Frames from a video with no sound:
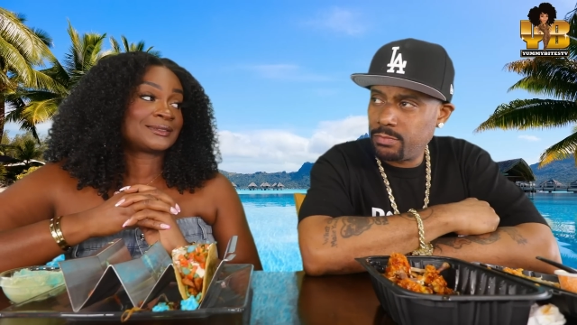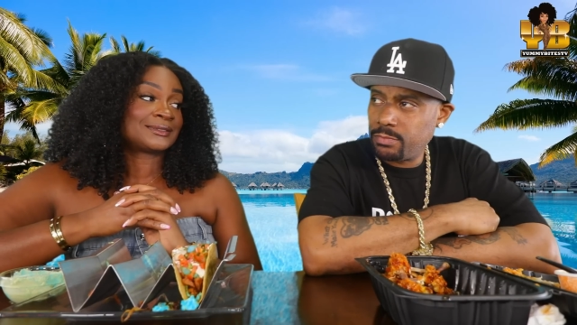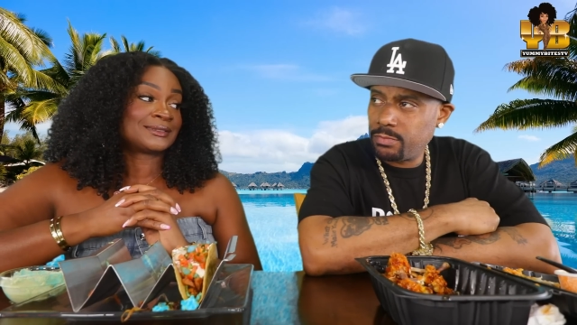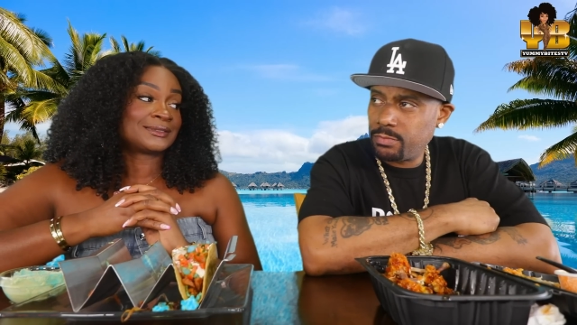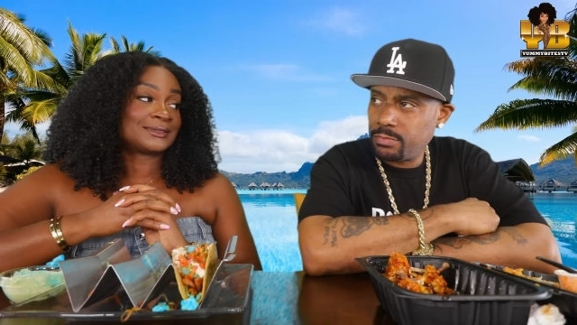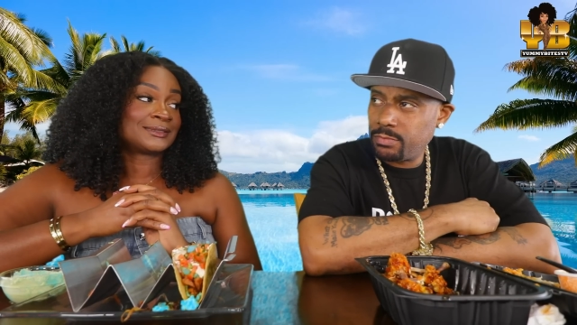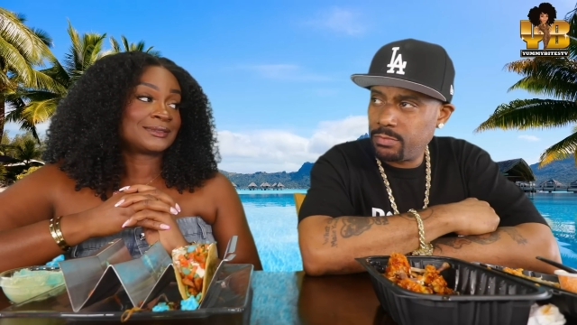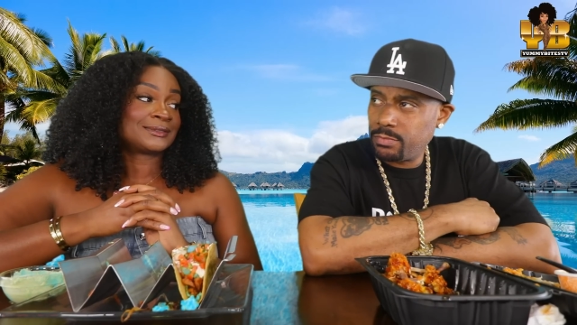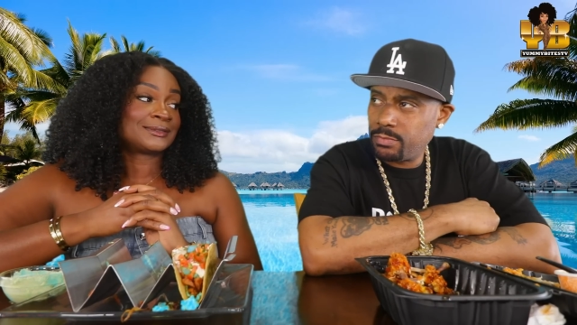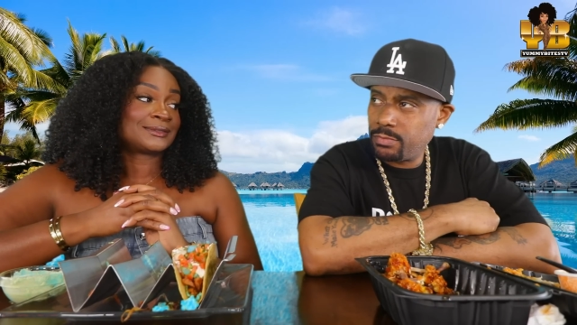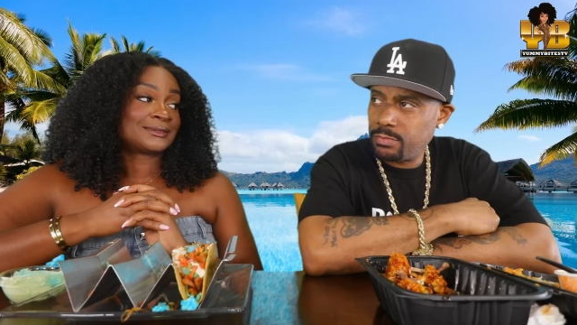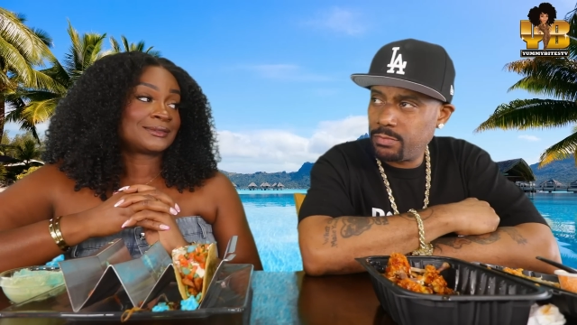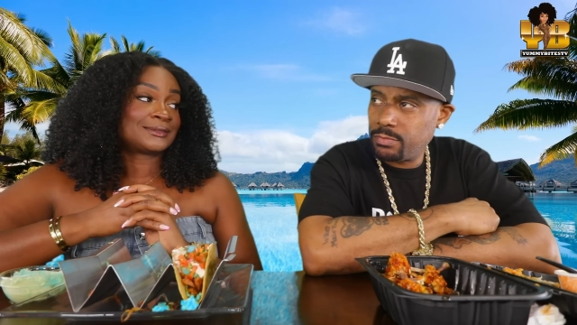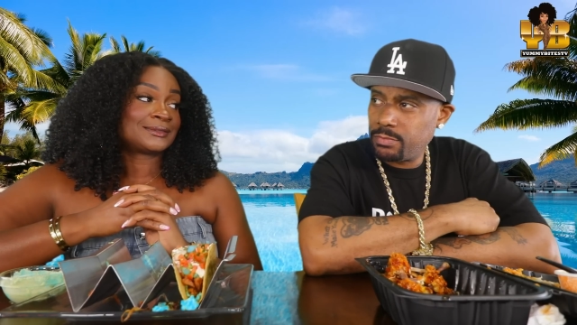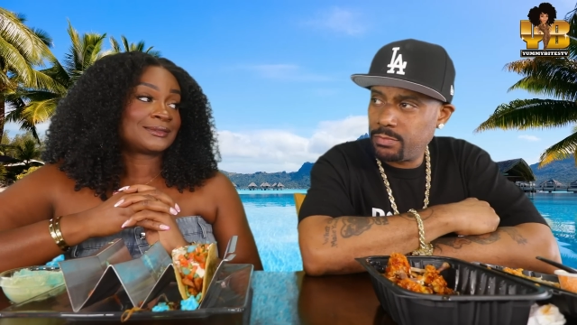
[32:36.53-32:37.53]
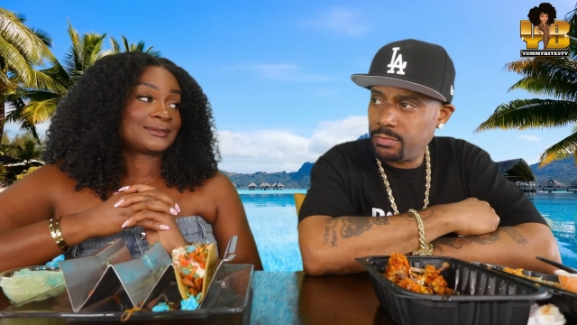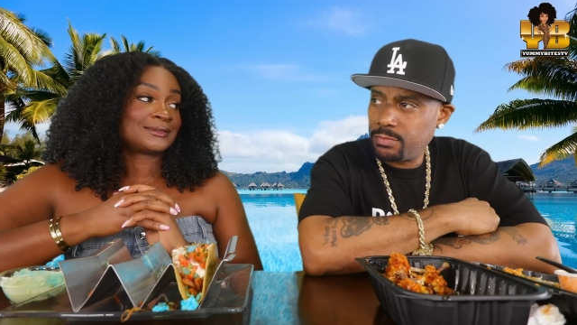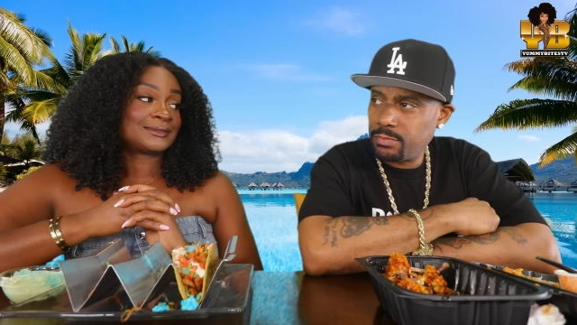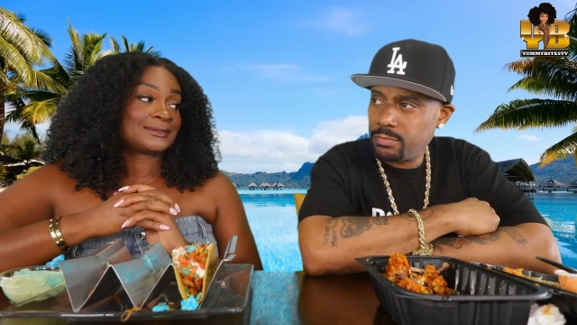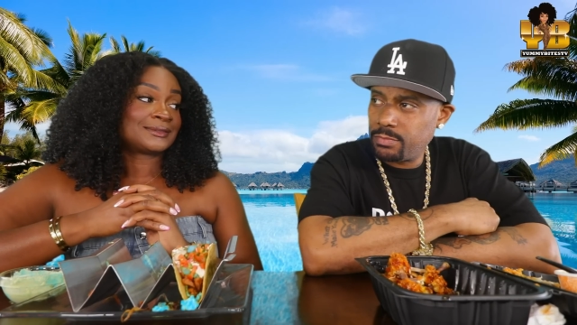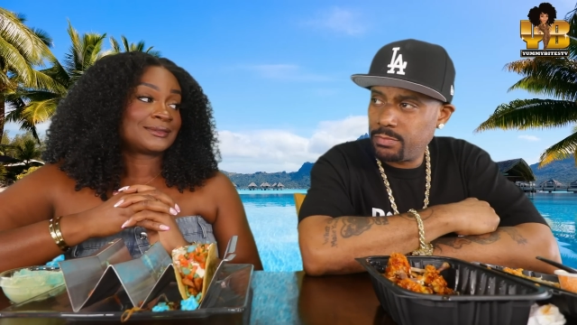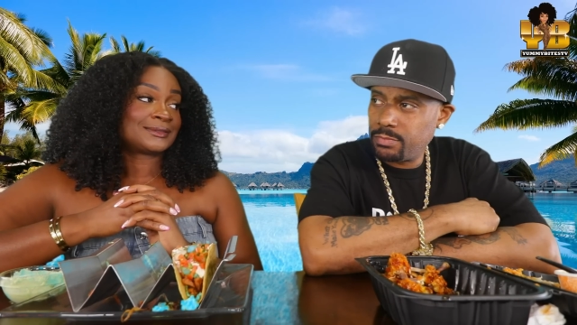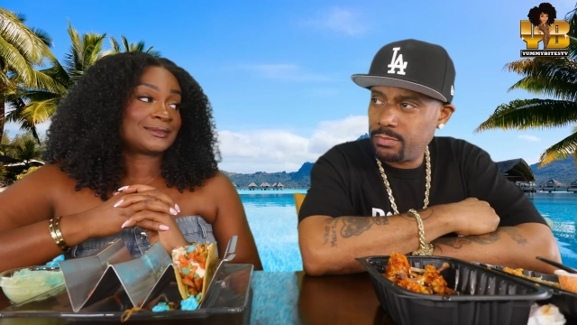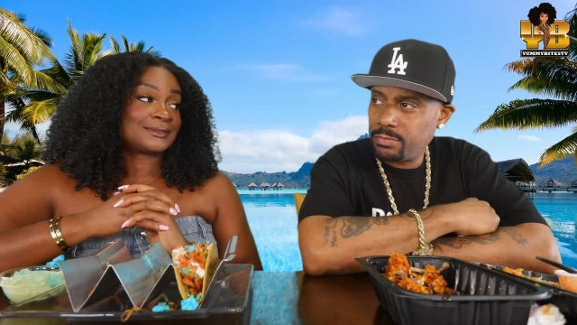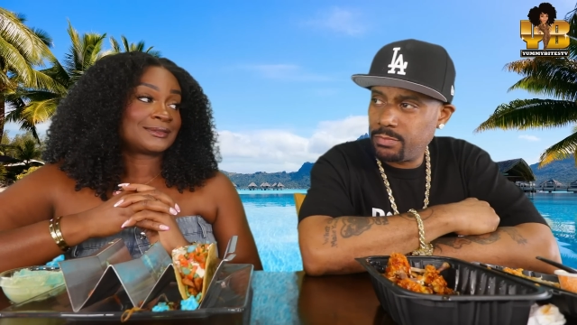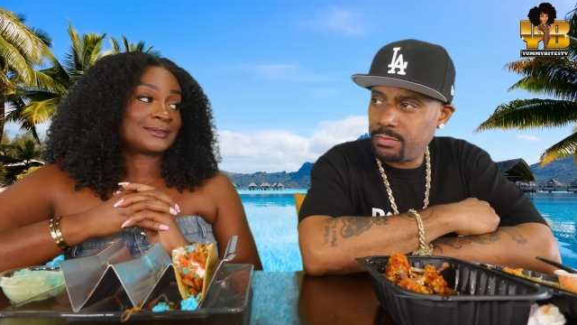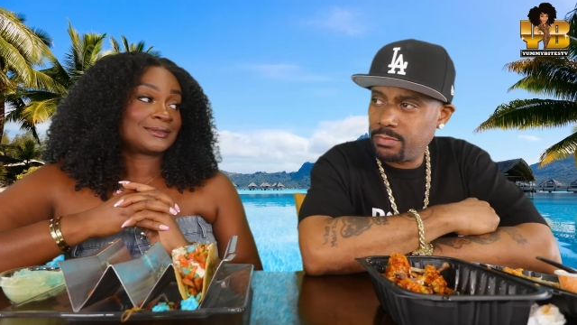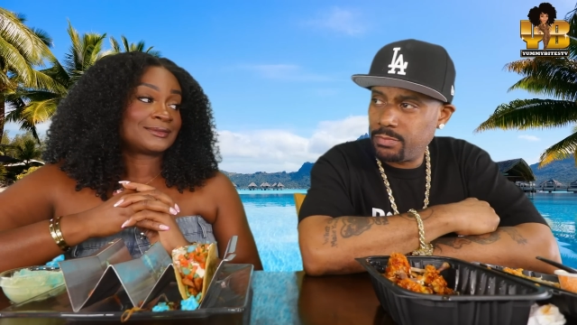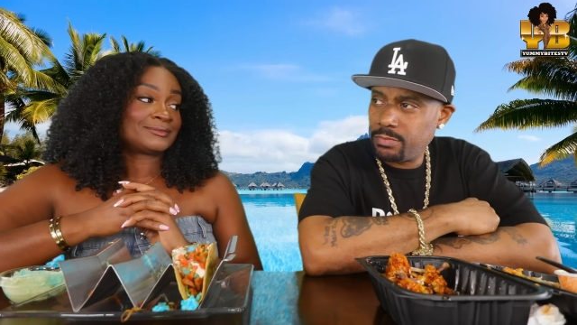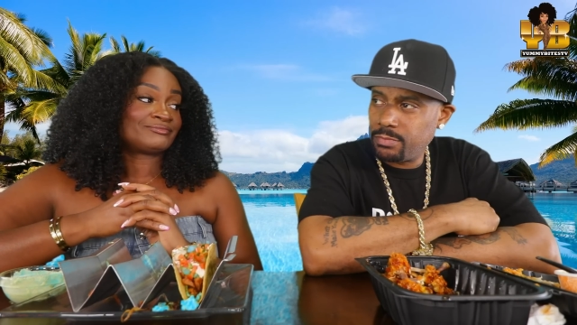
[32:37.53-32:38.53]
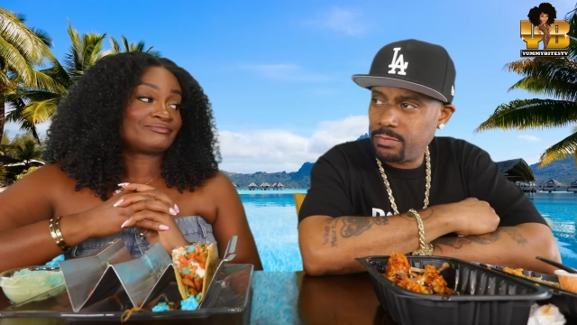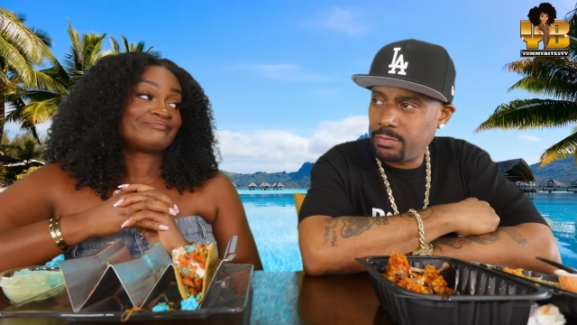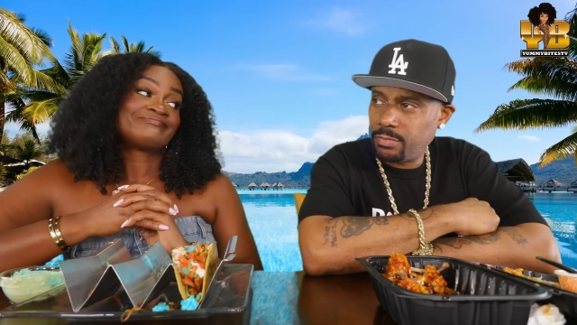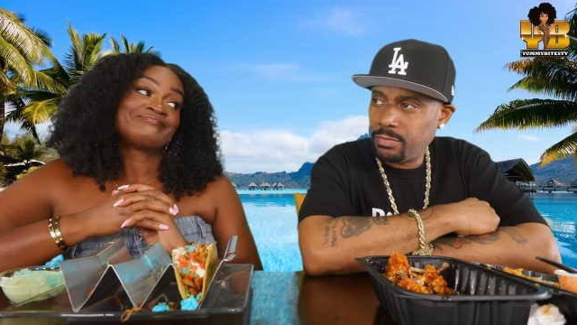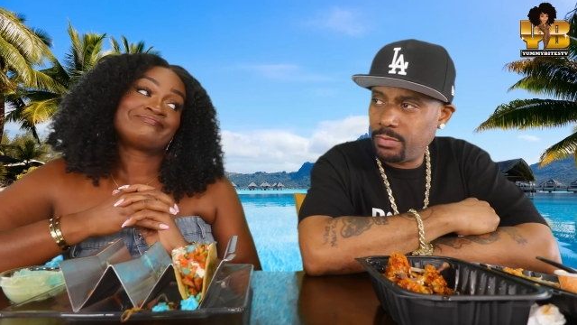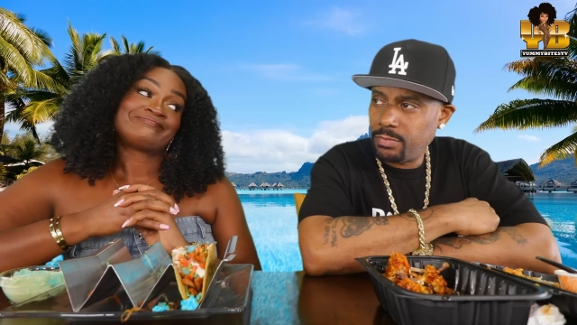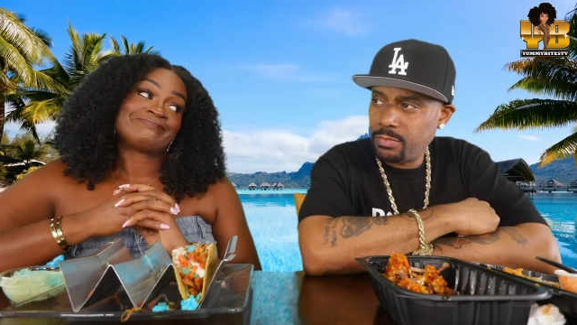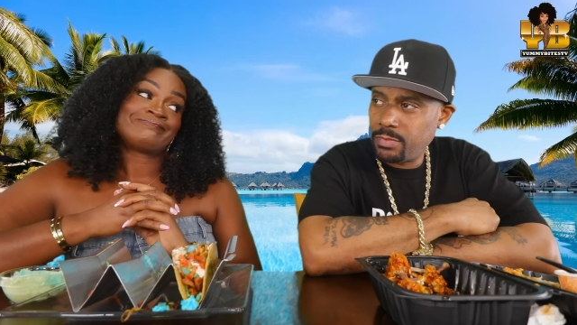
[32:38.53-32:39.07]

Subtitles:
Nobody speaks.